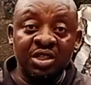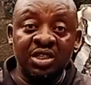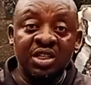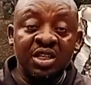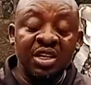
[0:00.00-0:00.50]

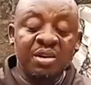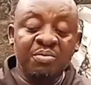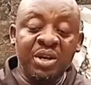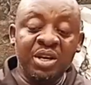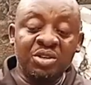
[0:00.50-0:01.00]
it,
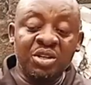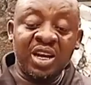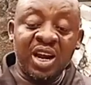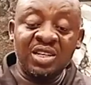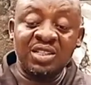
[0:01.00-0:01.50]
based on the
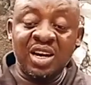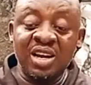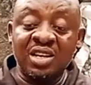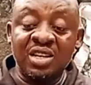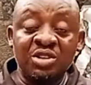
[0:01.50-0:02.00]

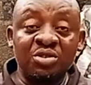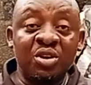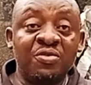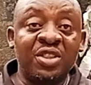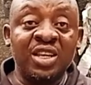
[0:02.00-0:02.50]
characteristics
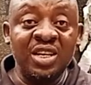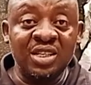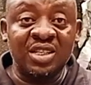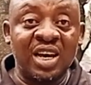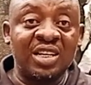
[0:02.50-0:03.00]
of
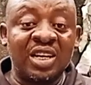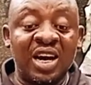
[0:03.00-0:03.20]
things that